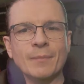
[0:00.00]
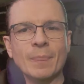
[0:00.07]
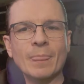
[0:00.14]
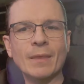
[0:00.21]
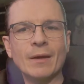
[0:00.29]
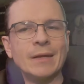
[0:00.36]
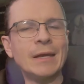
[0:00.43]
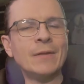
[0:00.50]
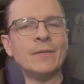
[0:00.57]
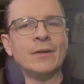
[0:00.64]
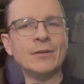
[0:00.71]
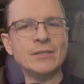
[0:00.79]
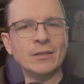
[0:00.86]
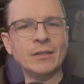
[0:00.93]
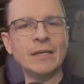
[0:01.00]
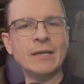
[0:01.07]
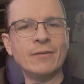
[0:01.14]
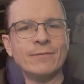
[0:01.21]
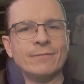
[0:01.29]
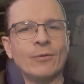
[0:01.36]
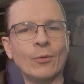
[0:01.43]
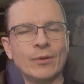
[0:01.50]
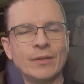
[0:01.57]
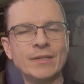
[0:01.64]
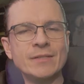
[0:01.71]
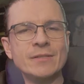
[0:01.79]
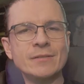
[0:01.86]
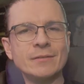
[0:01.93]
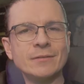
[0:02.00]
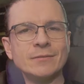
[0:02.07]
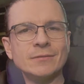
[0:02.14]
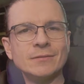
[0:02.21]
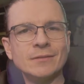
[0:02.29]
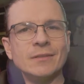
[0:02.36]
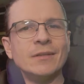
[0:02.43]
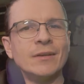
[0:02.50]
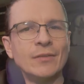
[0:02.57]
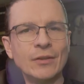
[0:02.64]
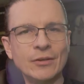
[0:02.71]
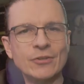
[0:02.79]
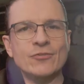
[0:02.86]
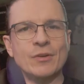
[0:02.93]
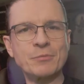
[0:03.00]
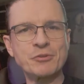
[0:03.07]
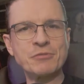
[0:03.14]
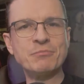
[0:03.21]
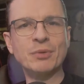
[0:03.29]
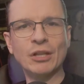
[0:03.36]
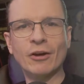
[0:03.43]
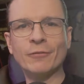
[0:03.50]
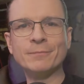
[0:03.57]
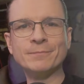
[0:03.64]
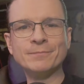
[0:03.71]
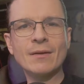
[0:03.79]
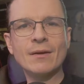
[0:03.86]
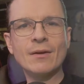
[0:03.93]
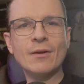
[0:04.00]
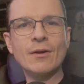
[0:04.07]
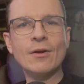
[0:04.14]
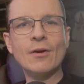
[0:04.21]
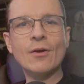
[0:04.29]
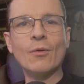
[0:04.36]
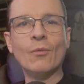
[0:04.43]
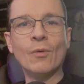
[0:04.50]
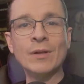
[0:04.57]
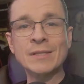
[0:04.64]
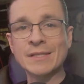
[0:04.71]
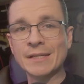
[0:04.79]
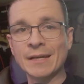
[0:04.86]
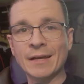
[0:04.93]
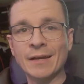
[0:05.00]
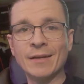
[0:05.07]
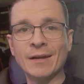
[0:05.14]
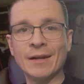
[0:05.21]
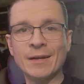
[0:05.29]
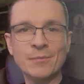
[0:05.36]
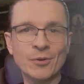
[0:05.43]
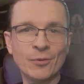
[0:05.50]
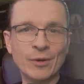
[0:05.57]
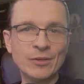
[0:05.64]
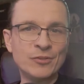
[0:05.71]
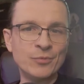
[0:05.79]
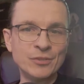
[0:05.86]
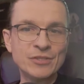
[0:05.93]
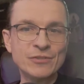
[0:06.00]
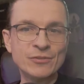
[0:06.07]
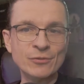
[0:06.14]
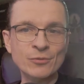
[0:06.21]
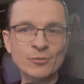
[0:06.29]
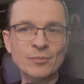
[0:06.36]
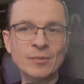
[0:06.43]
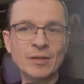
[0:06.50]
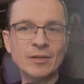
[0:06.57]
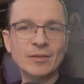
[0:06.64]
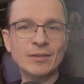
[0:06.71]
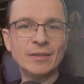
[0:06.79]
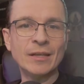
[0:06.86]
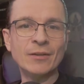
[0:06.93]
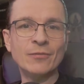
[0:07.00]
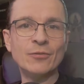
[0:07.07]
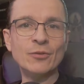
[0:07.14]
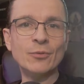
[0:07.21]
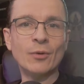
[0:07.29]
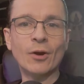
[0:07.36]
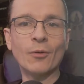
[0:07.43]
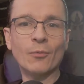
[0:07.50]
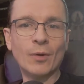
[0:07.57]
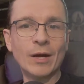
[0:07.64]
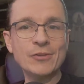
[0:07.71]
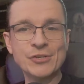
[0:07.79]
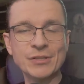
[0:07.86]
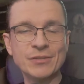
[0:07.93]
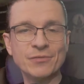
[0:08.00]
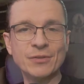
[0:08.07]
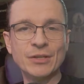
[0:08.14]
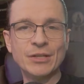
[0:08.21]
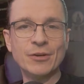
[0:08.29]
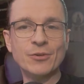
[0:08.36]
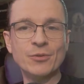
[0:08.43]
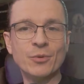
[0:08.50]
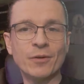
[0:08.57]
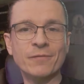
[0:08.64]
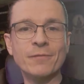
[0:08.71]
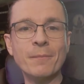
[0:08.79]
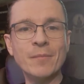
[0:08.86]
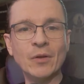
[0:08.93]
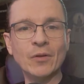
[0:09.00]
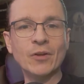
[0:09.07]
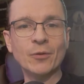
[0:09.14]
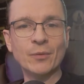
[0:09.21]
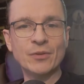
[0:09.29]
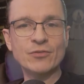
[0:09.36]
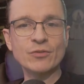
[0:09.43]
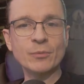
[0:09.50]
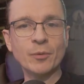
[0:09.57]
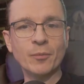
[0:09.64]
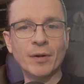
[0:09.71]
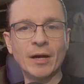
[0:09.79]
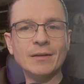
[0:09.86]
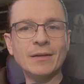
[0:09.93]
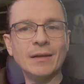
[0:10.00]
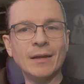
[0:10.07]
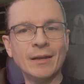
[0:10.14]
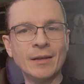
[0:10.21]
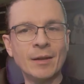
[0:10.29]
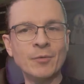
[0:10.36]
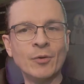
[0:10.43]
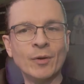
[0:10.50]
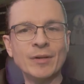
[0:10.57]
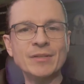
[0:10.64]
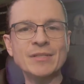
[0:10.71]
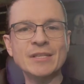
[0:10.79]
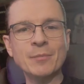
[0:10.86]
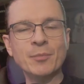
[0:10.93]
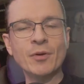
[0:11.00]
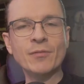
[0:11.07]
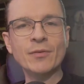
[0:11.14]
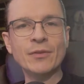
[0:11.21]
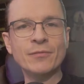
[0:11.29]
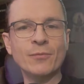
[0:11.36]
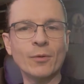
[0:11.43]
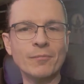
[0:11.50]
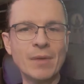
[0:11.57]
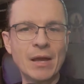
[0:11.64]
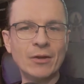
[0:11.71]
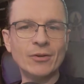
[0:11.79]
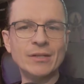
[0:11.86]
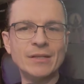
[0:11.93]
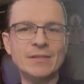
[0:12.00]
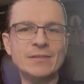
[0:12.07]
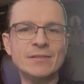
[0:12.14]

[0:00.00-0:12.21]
Again, there's a link for this in the description below. Once again, I am going to assume that if you are watching this video, you are familiar with StreamerBot, and I'm going to skip over the formalities